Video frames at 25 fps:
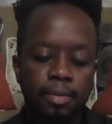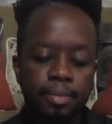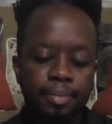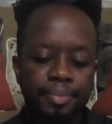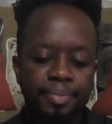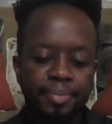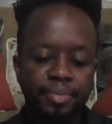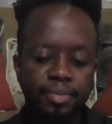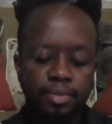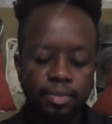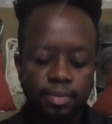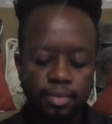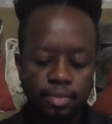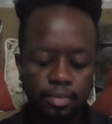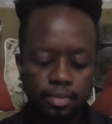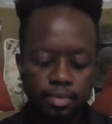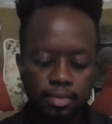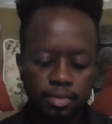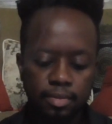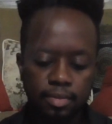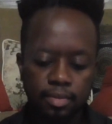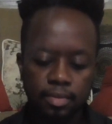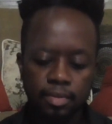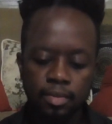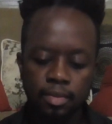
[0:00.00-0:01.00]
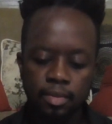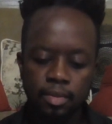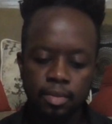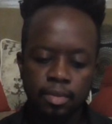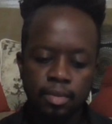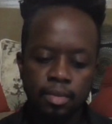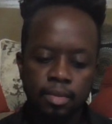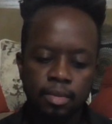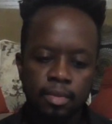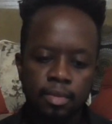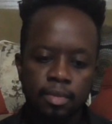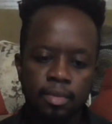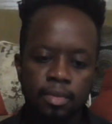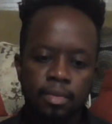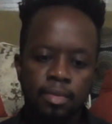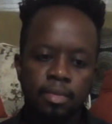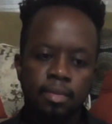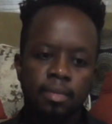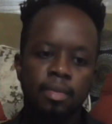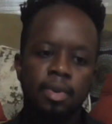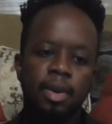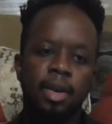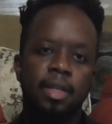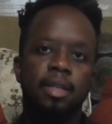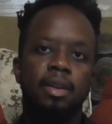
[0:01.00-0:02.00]

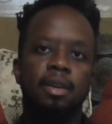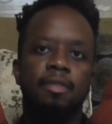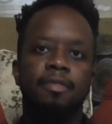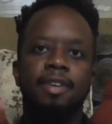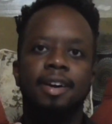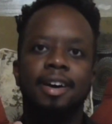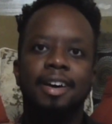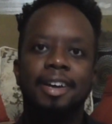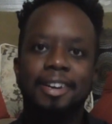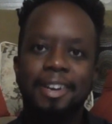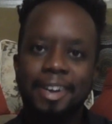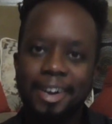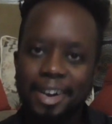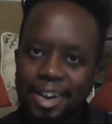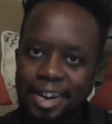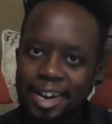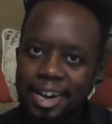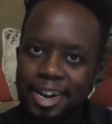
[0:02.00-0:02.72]
And then I've got